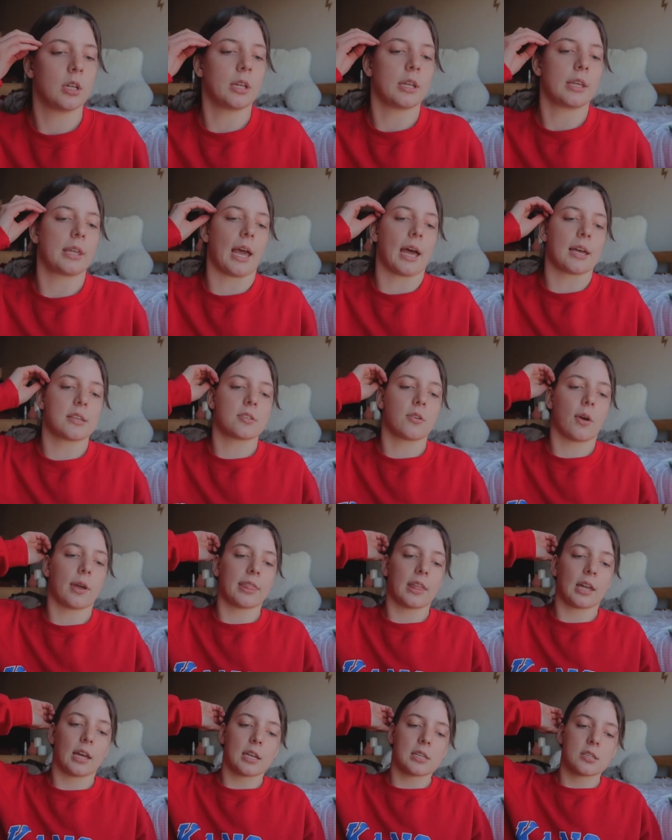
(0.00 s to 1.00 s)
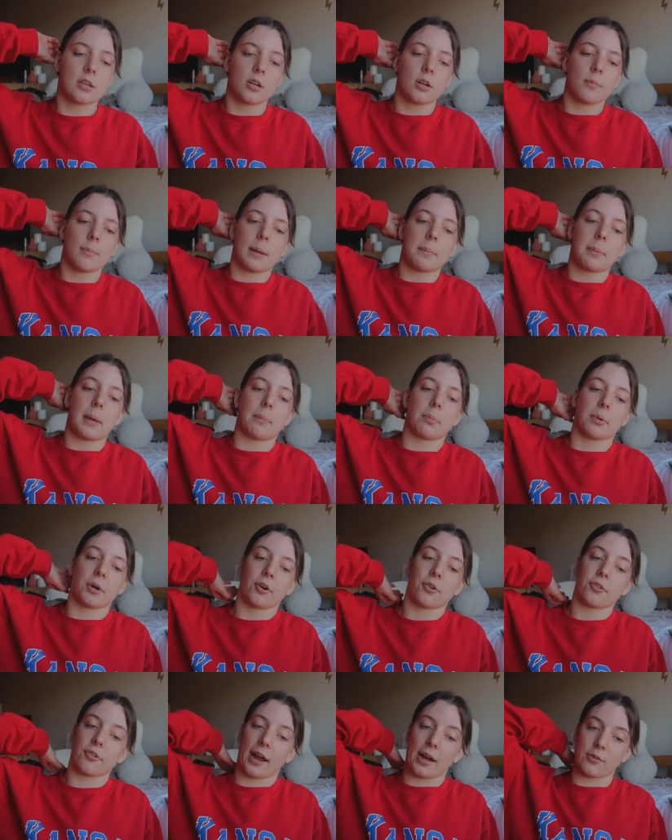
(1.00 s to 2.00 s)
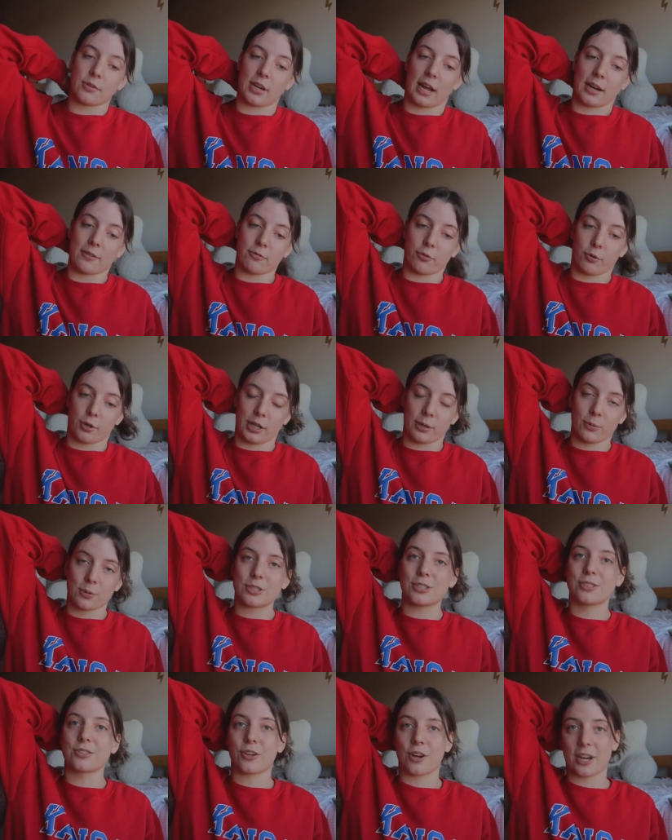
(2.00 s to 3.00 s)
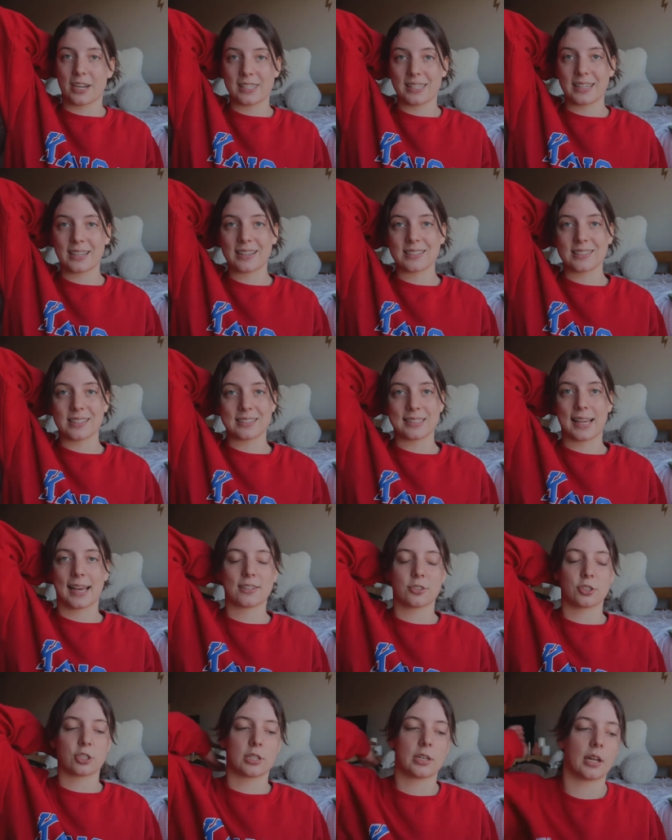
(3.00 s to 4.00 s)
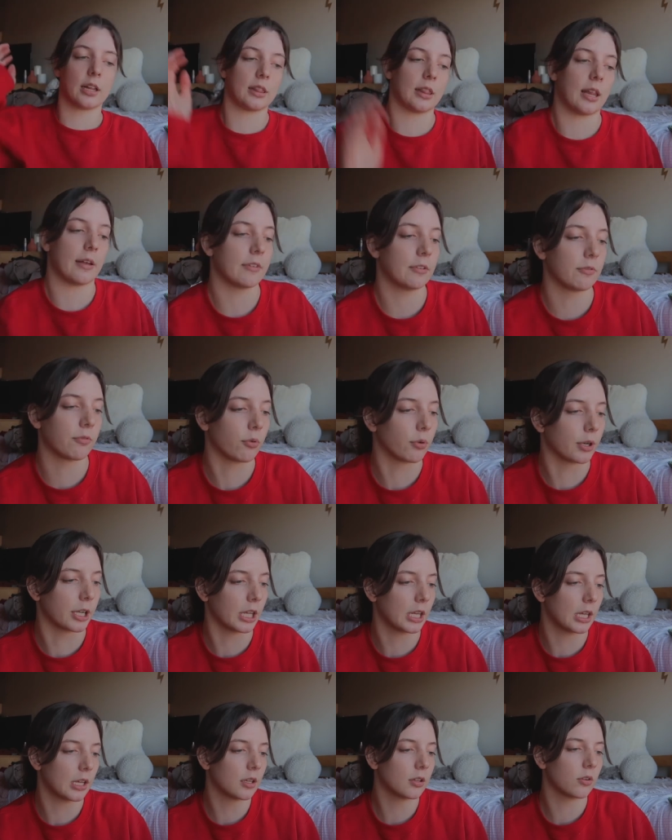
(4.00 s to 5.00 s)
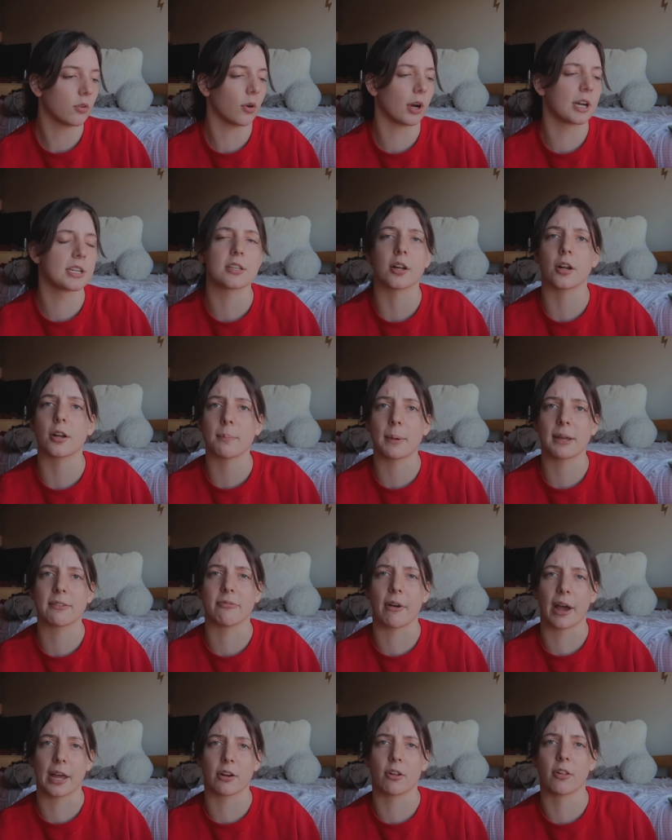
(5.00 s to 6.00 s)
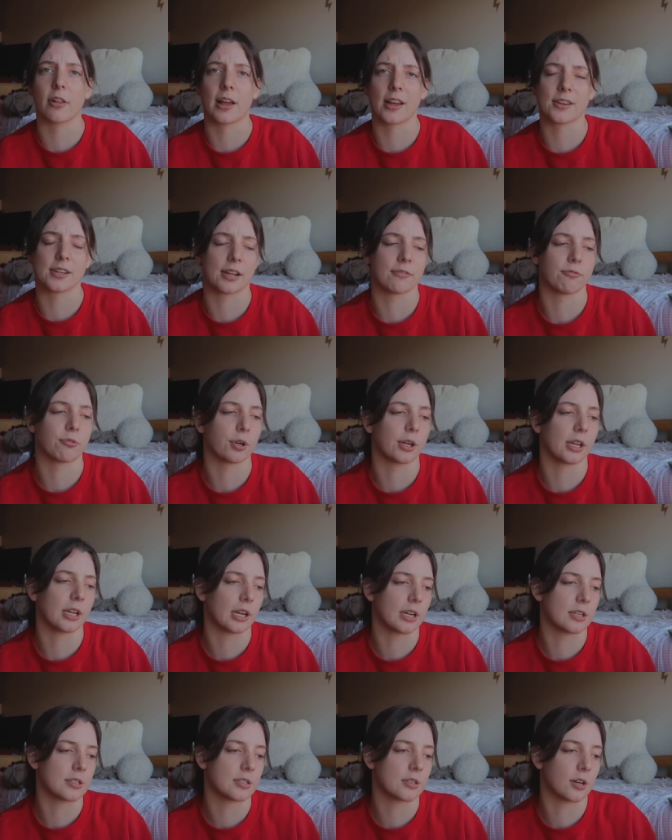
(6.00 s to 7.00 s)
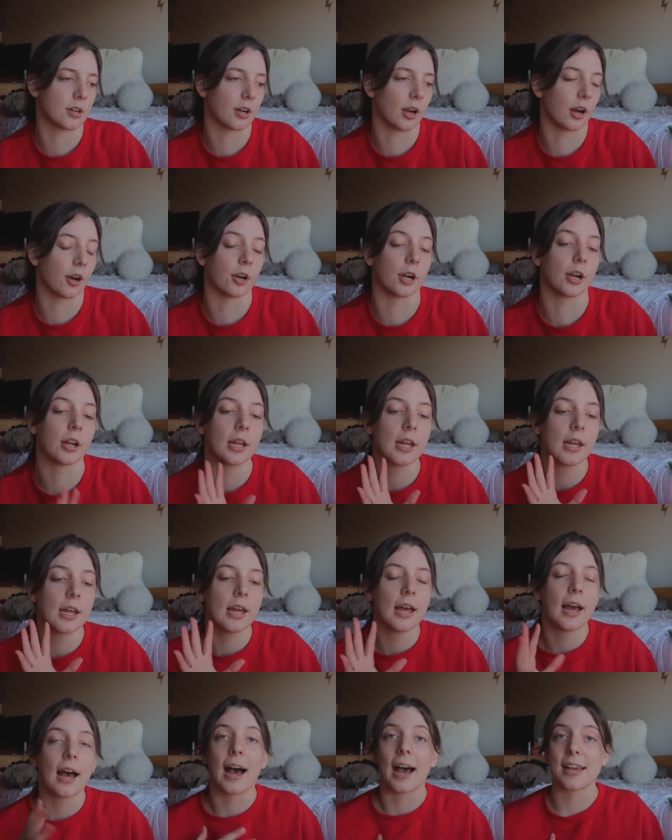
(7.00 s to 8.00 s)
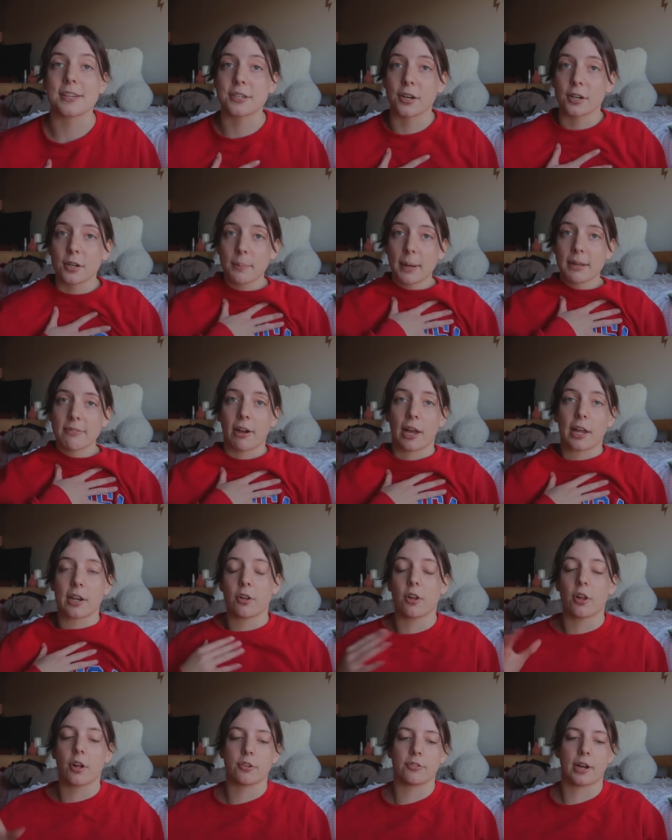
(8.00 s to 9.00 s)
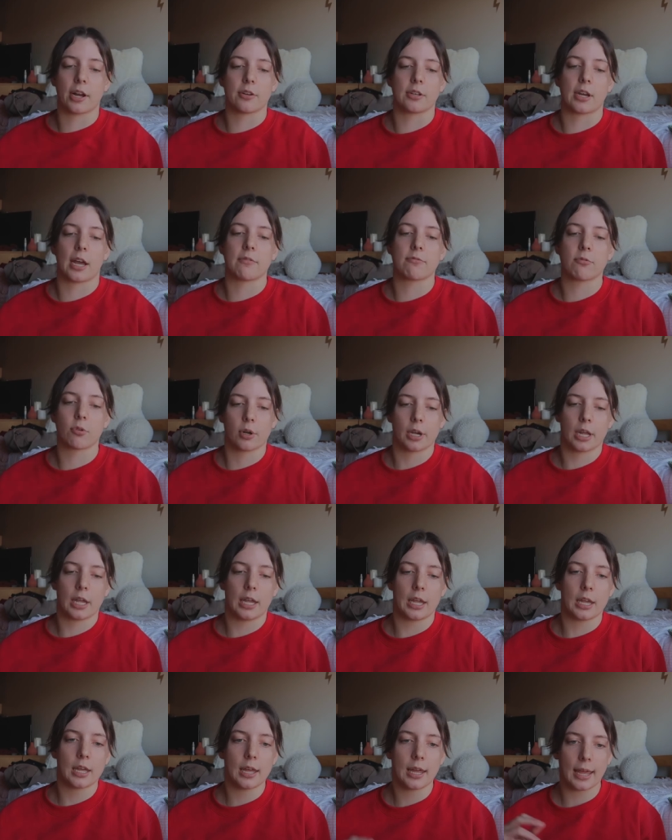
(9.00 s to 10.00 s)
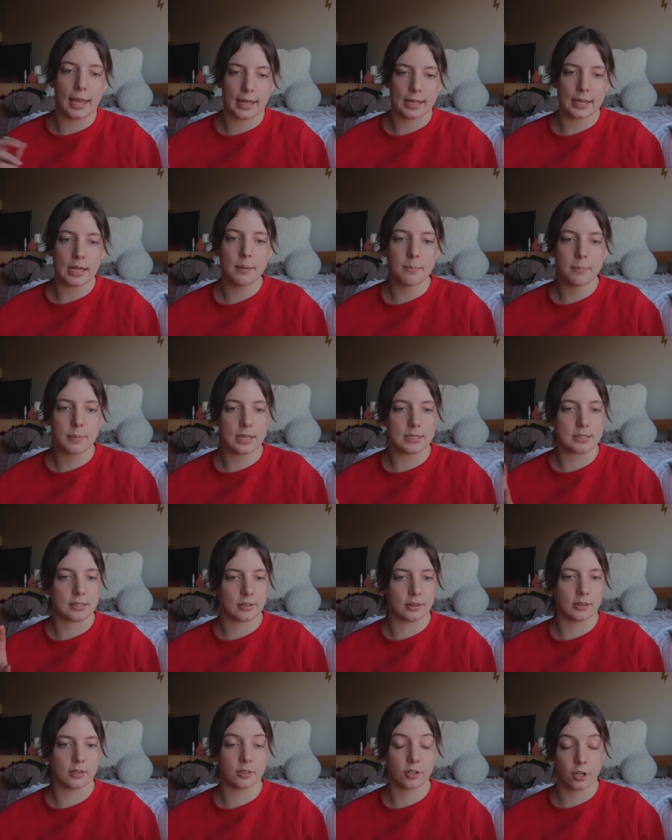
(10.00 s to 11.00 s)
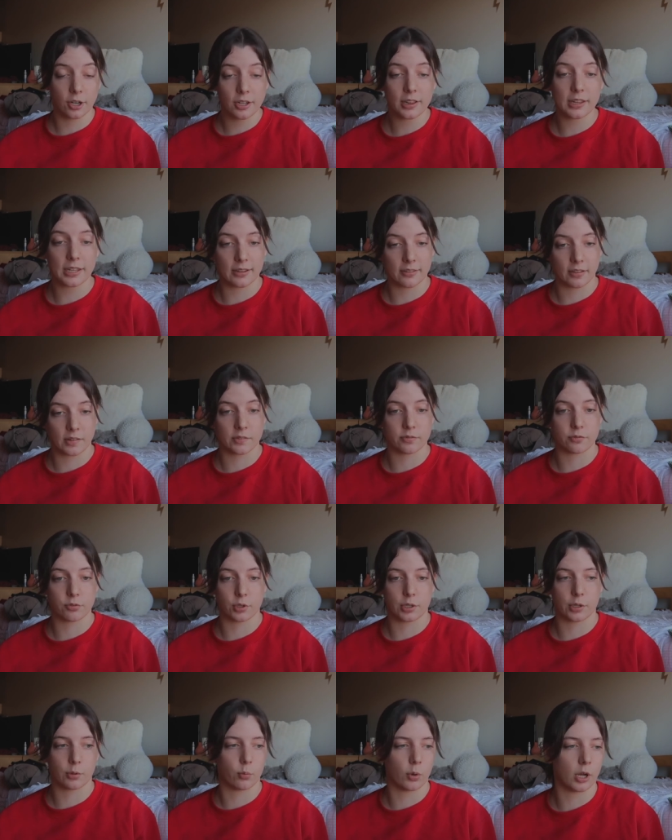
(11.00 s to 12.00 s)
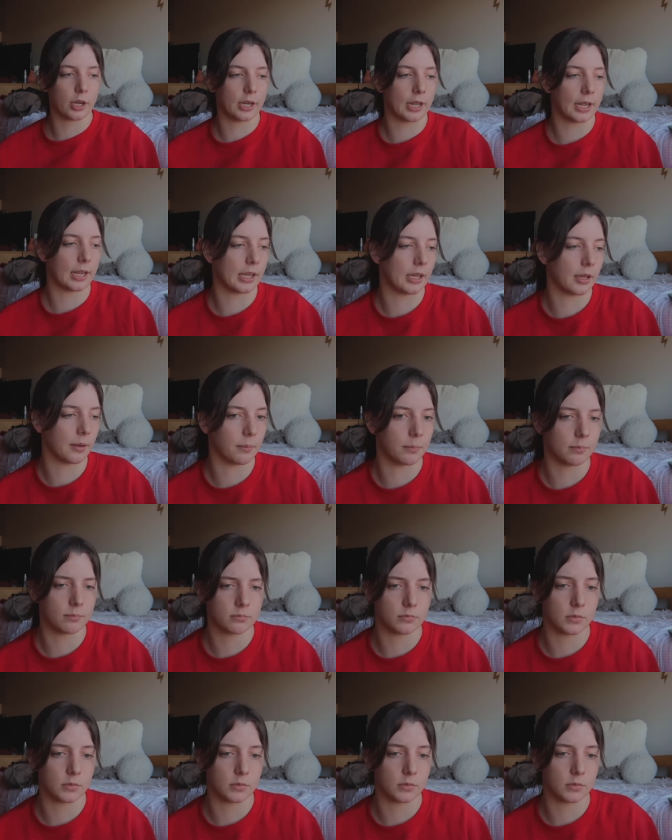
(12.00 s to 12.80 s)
Yeah, so I think I started my paper around 9.40, which is crazy because it's actually 11.40. Or I started my final at 9.40 and I start, or I started my final around 9.40 a.m. It's a, currently 11.41 a.m.